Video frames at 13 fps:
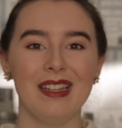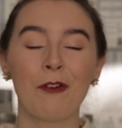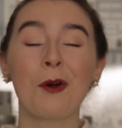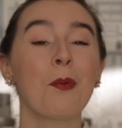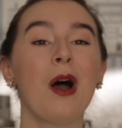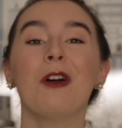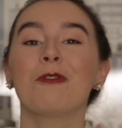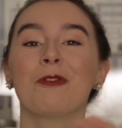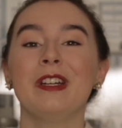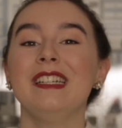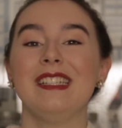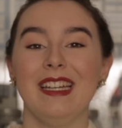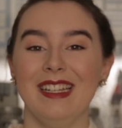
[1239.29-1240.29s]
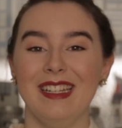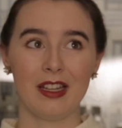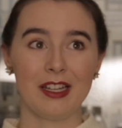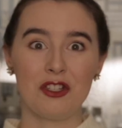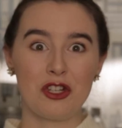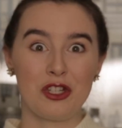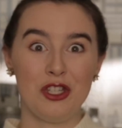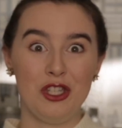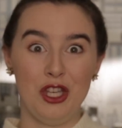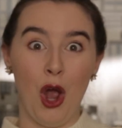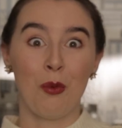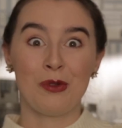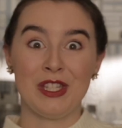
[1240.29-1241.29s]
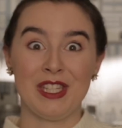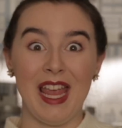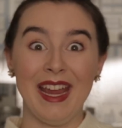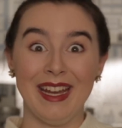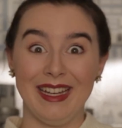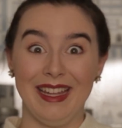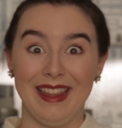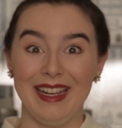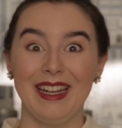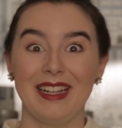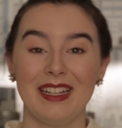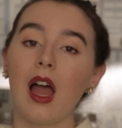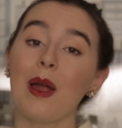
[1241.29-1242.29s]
For what reason? Like, just don't say anything.